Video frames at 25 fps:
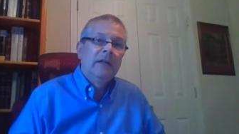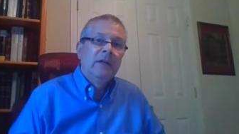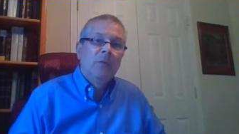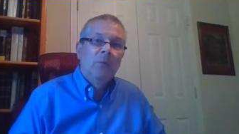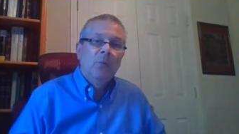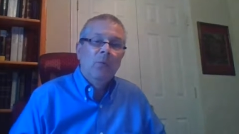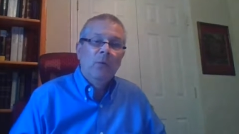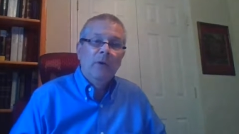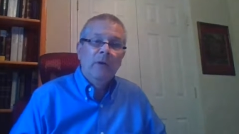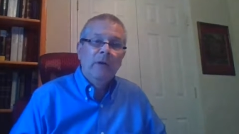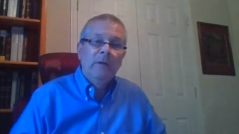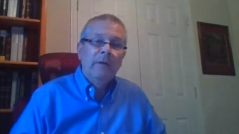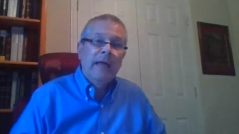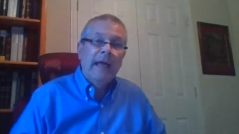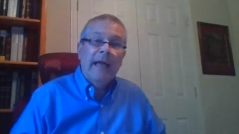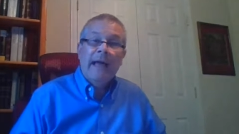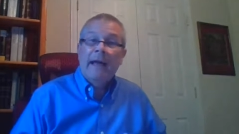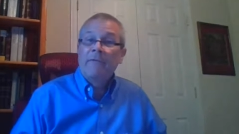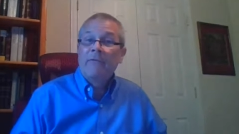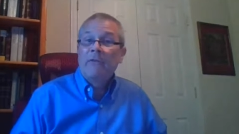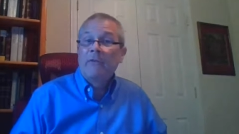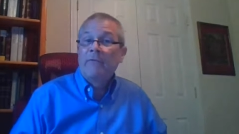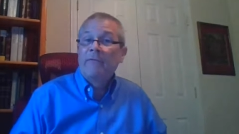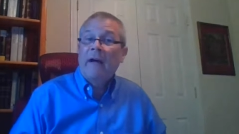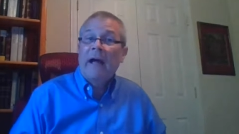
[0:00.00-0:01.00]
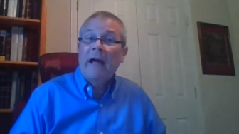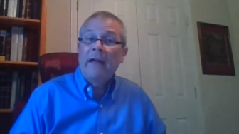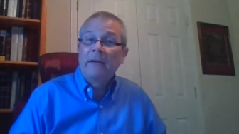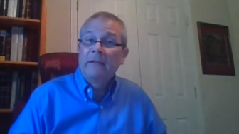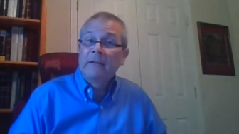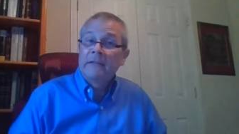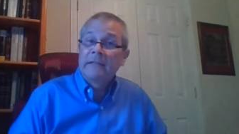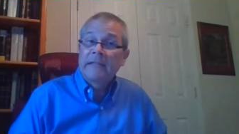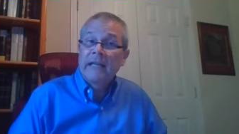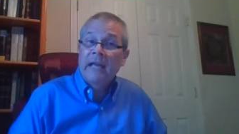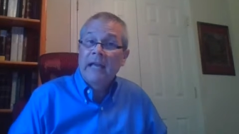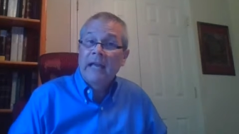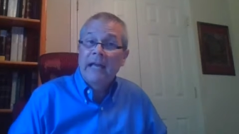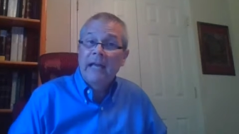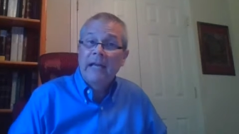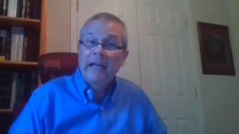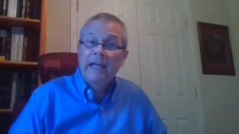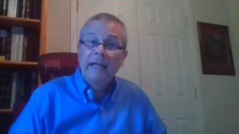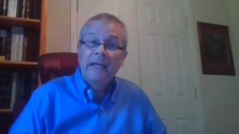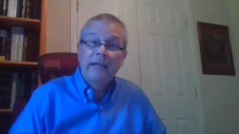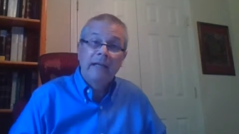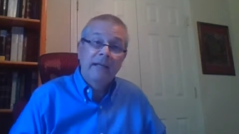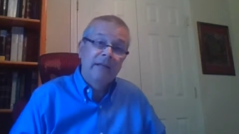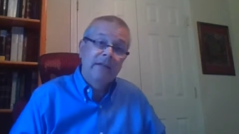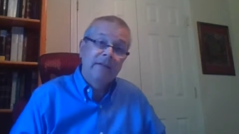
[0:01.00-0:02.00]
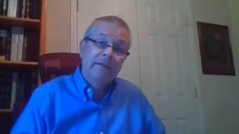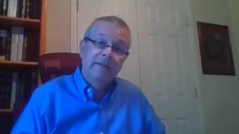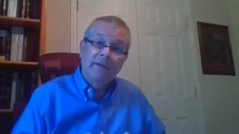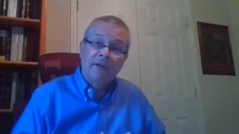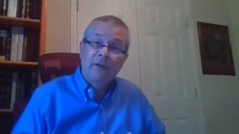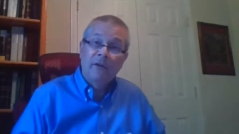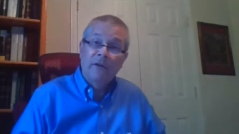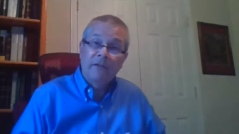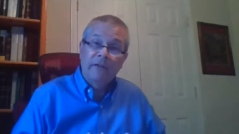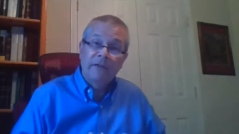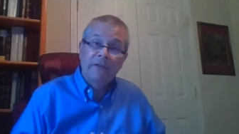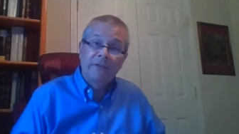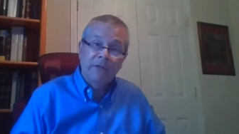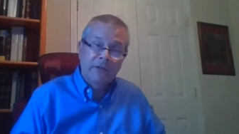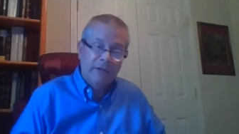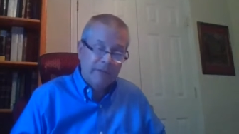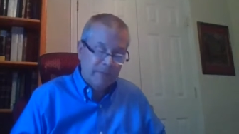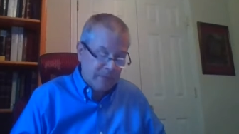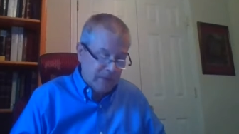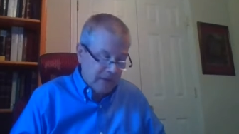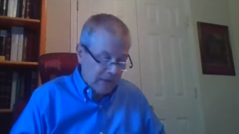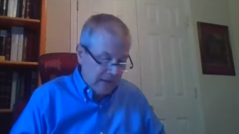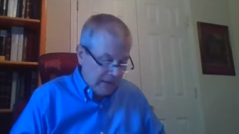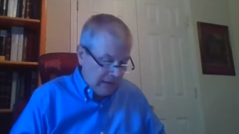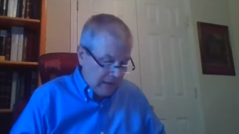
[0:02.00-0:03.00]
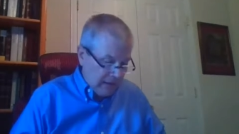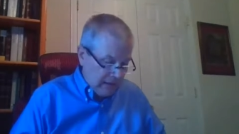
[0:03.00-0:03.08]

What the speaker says: would have the final say in earthly terms